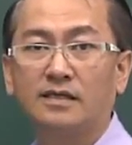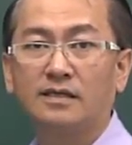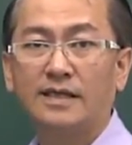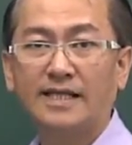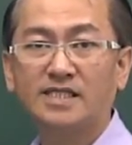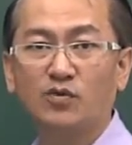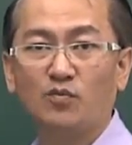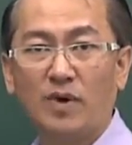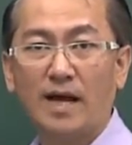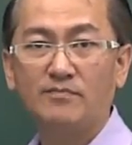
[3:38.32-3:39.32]
Next, in
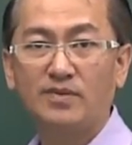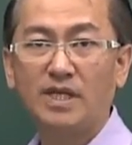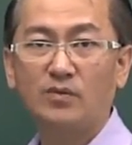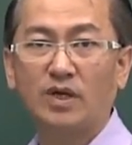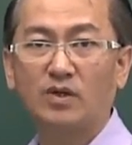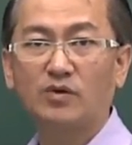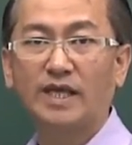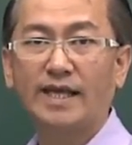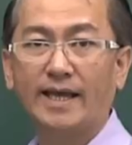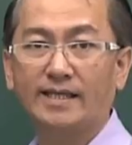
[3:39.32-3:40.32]
part B, we are
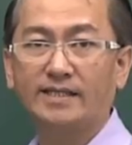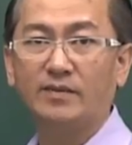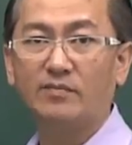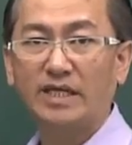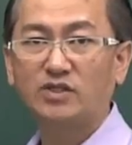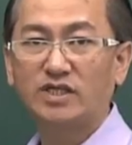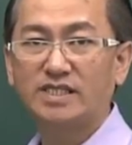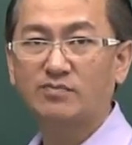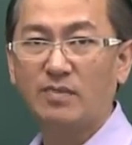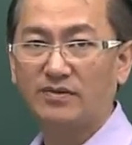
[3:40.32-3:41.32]
looking at the
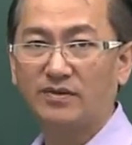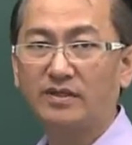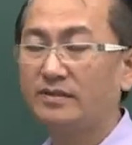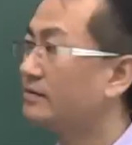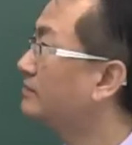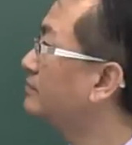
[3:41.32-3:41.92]
matrix method.